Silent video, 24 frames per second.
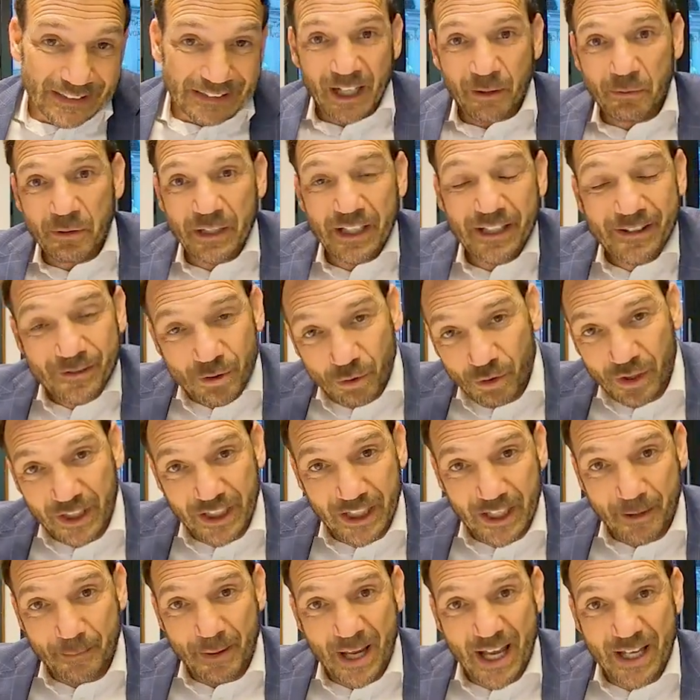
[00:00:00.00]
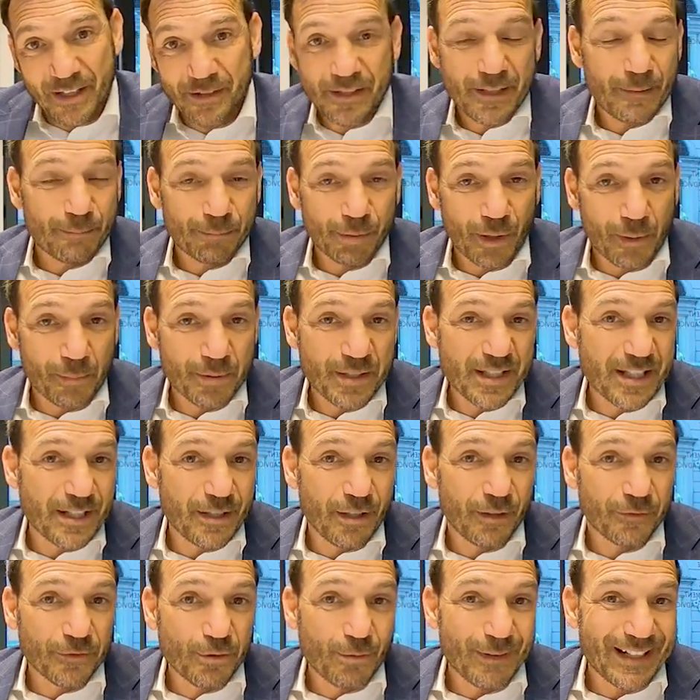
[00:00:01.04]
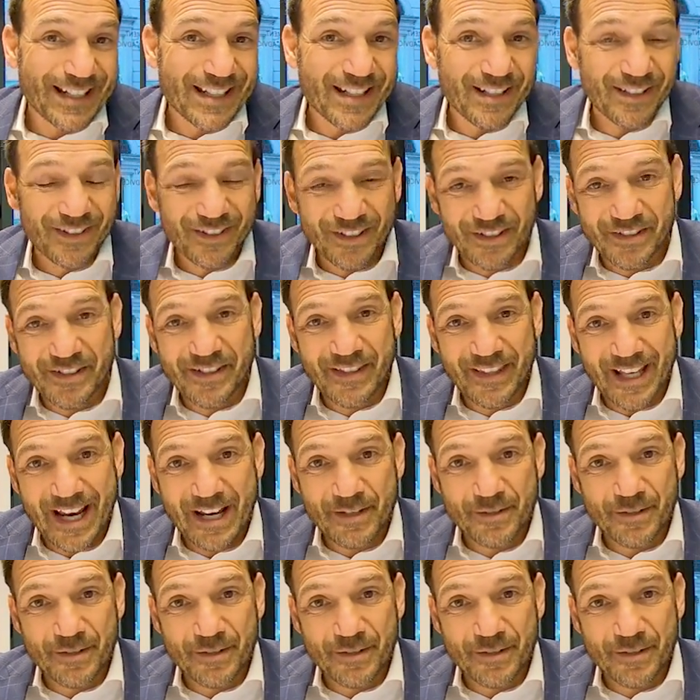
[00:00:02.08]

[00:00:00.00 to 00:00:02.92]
Are we talking about a property of 20,000-30,000